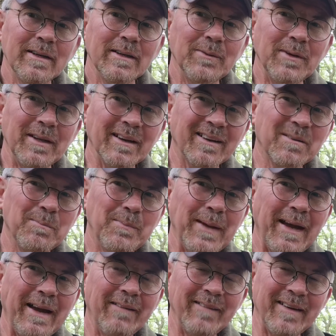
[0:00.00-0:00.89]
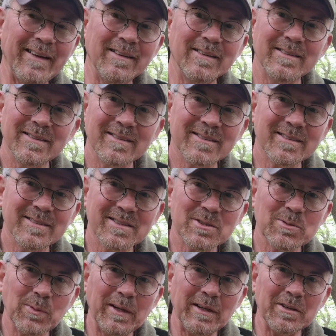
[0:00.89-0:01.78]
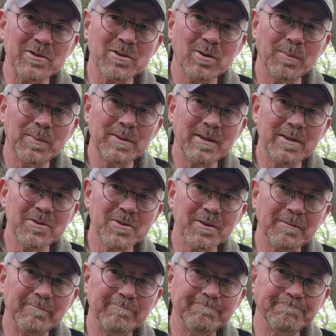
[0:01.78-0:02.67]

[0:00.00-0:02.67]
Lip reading: when I compare it to the Swedish competition.